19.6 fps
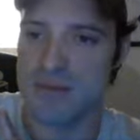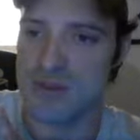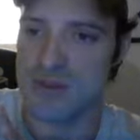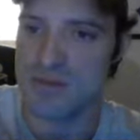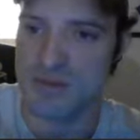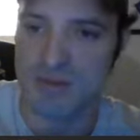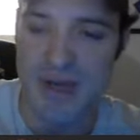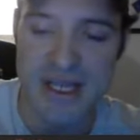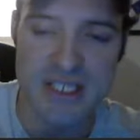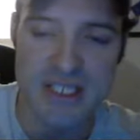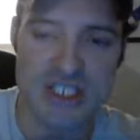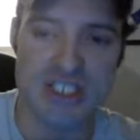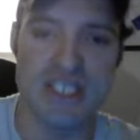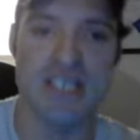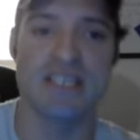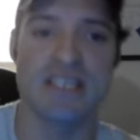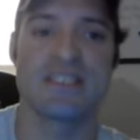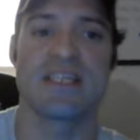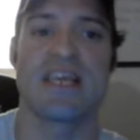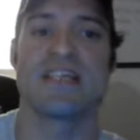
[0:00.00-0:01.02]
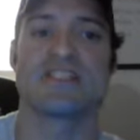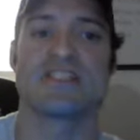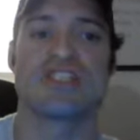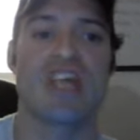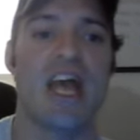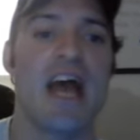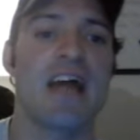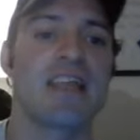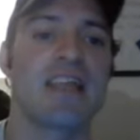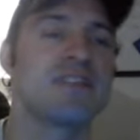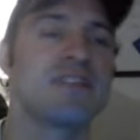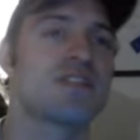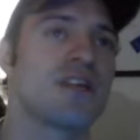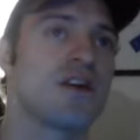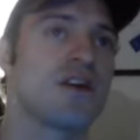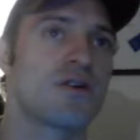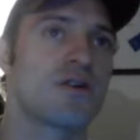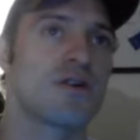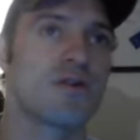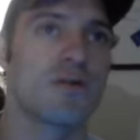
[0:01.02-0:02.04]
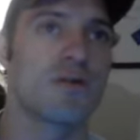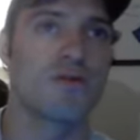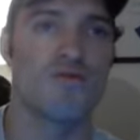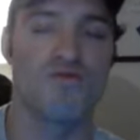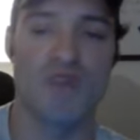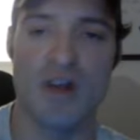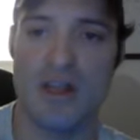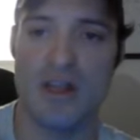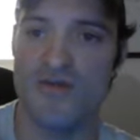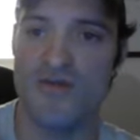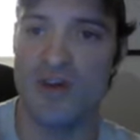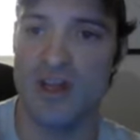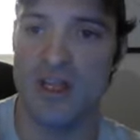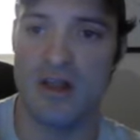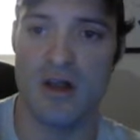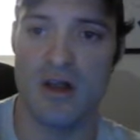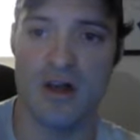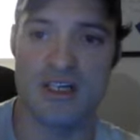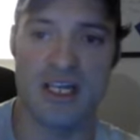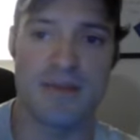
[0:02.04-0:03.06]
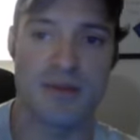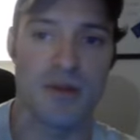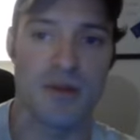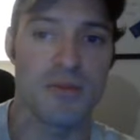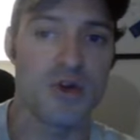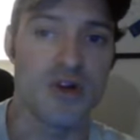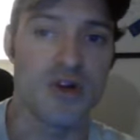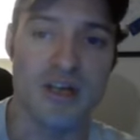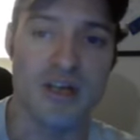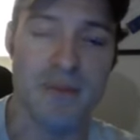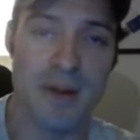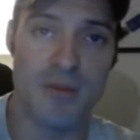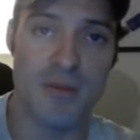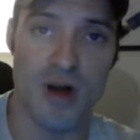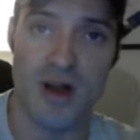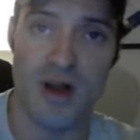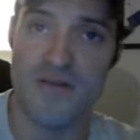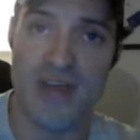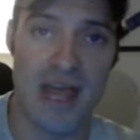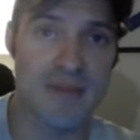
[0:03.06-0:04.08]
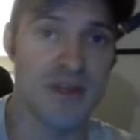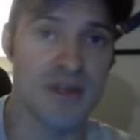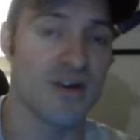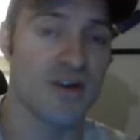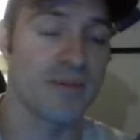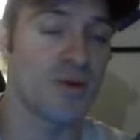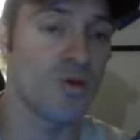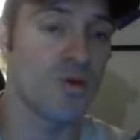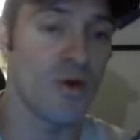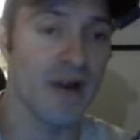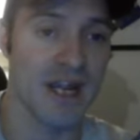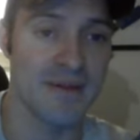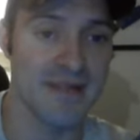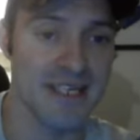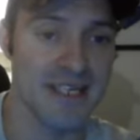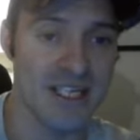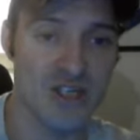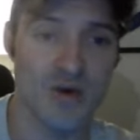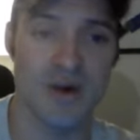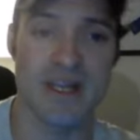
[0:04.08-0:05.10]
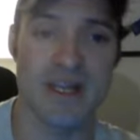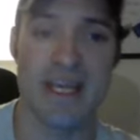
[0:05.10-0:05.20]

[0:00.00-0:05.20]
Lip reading: Peach. He is a Chad. He's a really, really long-time community member of the Happy Corrupted Wargaming Discord.